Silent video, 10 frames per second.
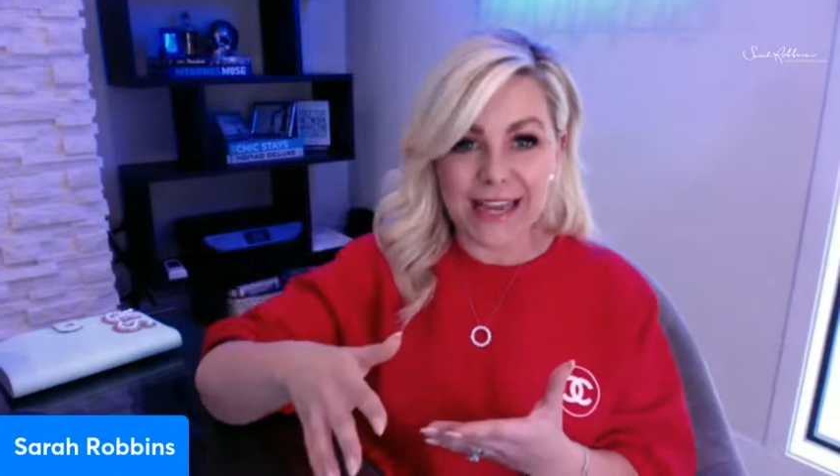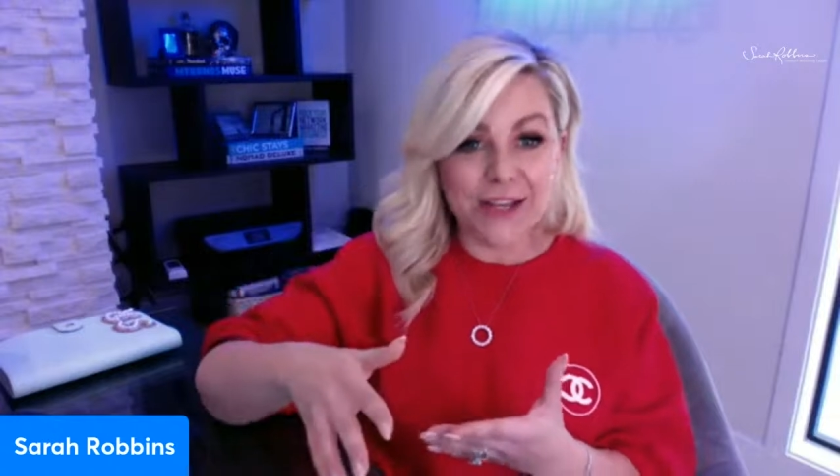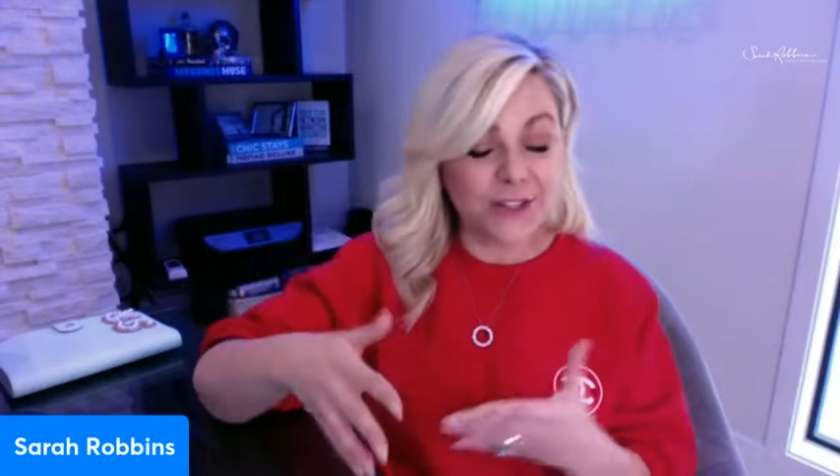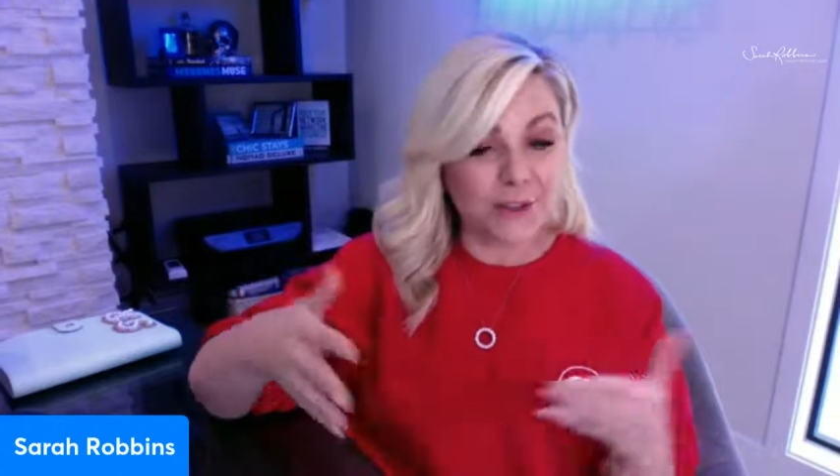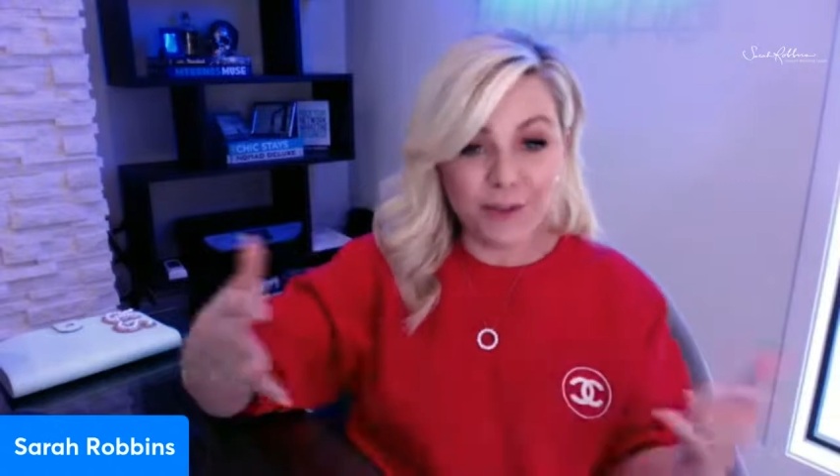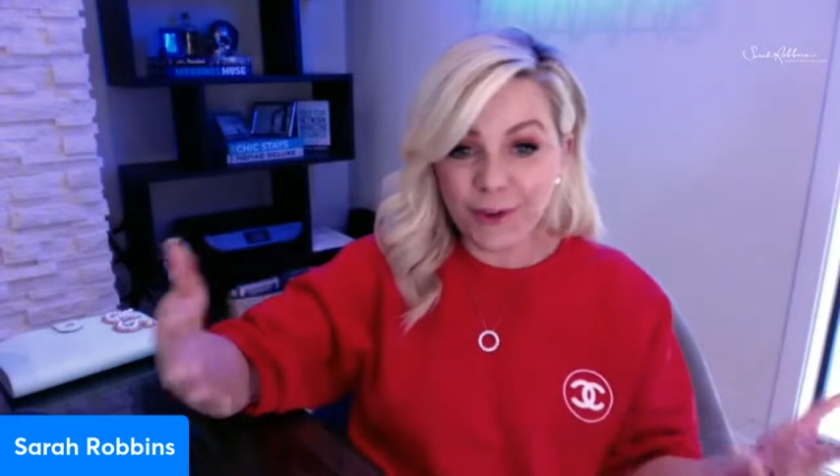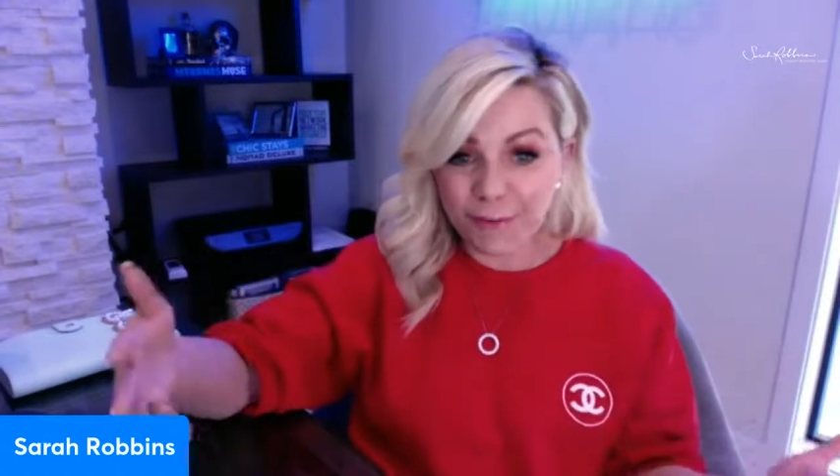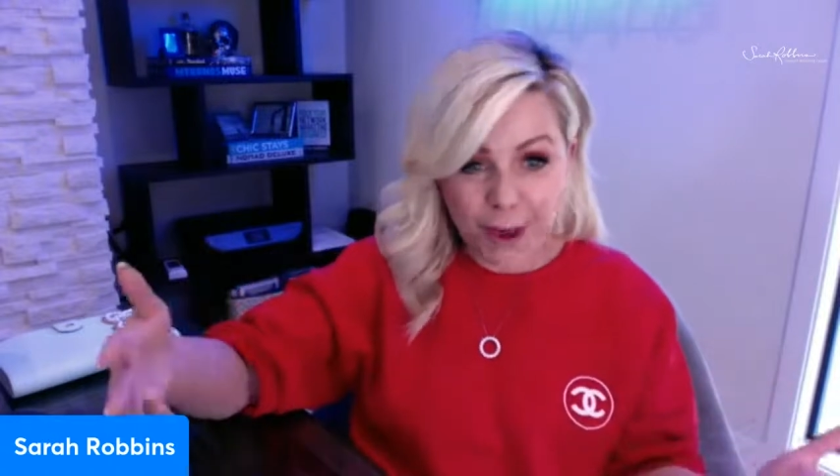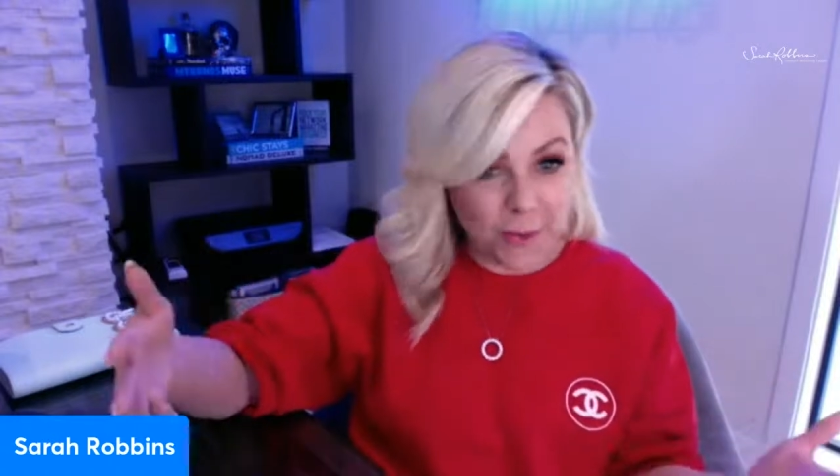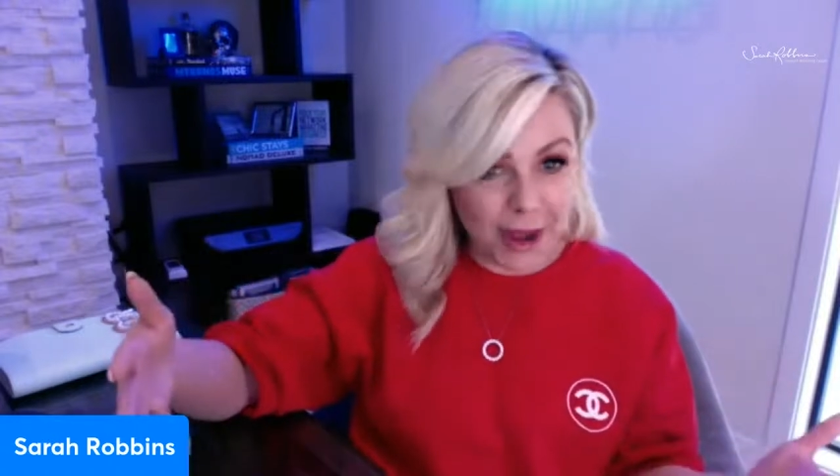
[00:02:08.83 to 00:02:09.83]
So if you've
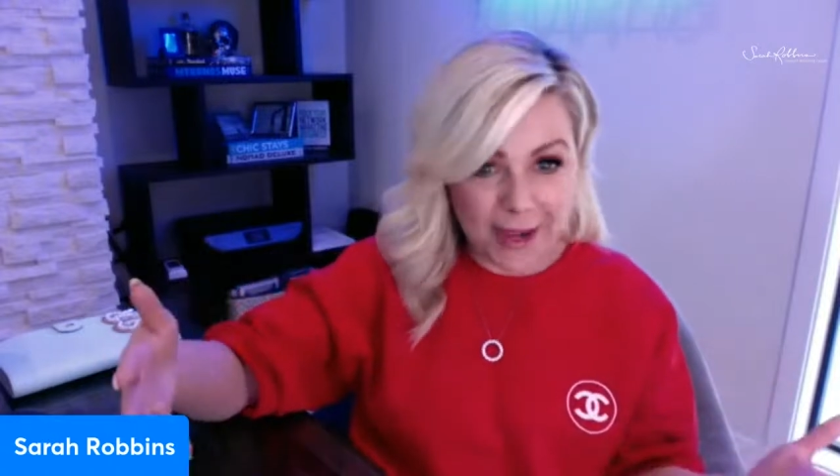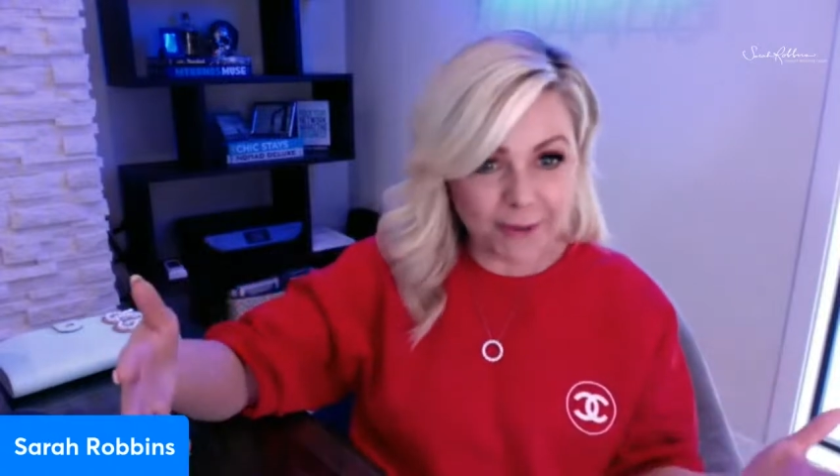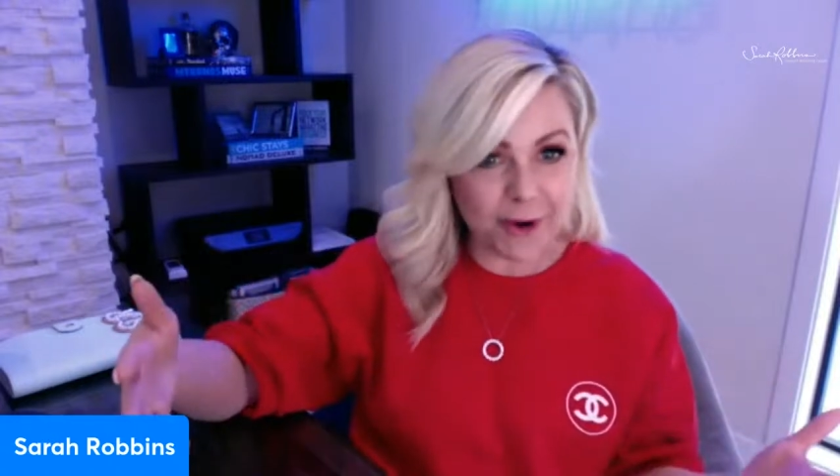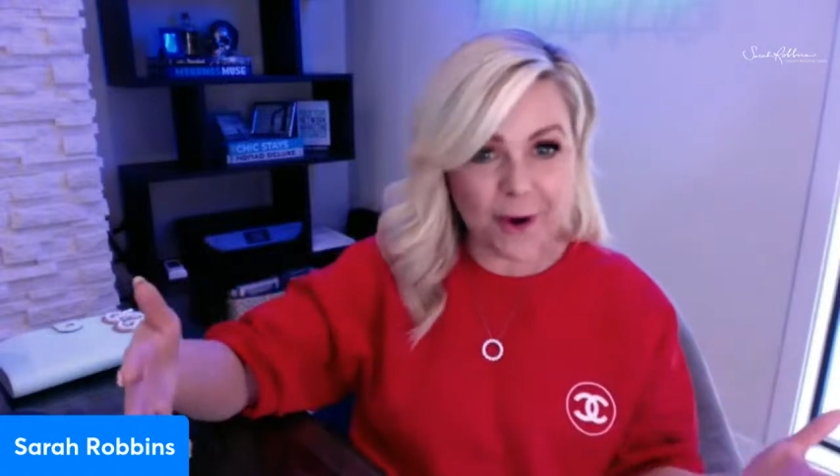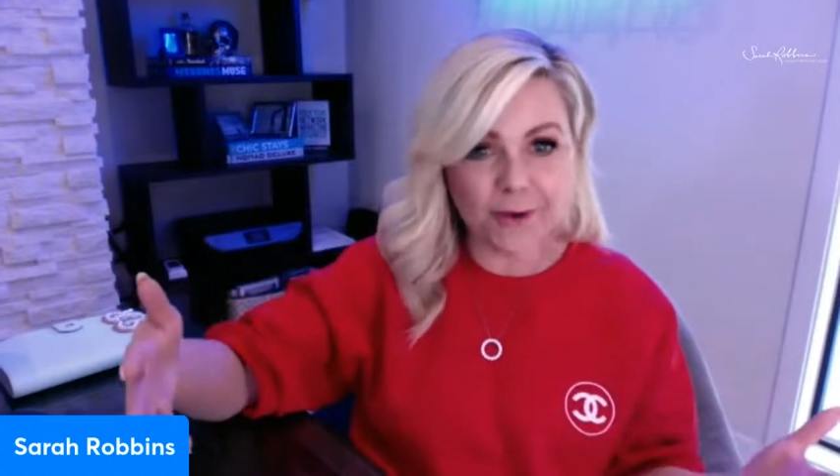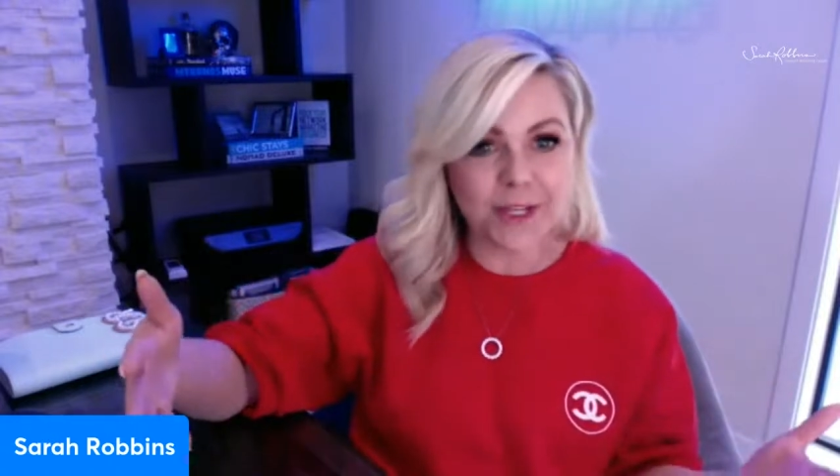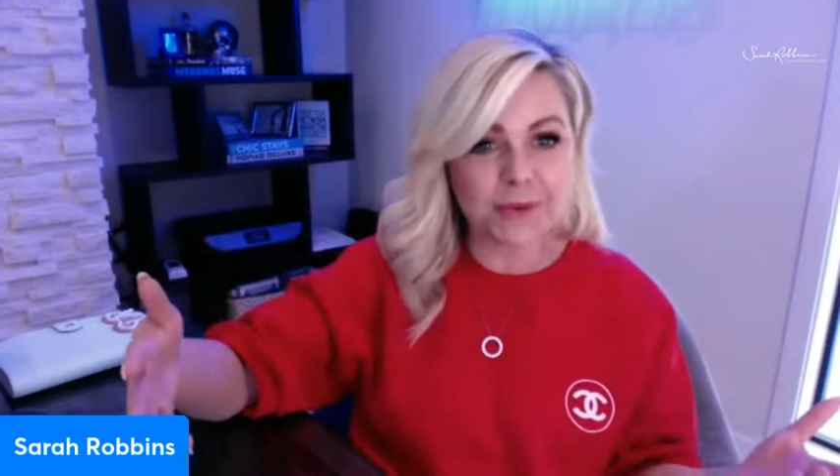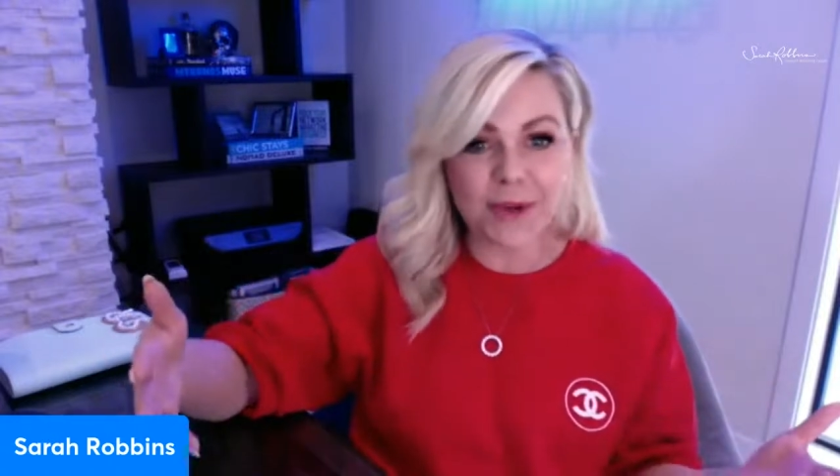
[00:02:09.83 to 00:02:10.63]
been waiting for coaching